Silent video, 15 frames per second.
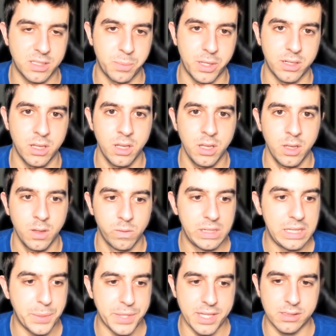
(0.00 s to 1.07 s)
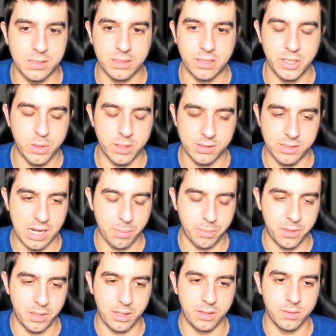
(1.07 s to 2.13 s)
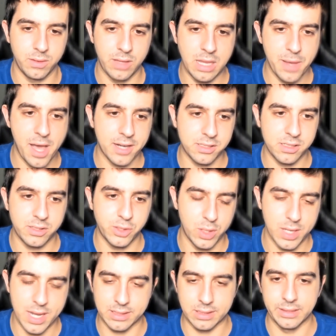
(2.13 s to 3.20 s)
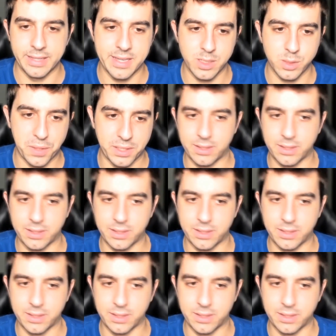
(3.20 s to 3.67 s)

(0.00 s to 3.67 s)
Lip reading: But really, with Instantly, you can set up the inboxes, you can get the list, write the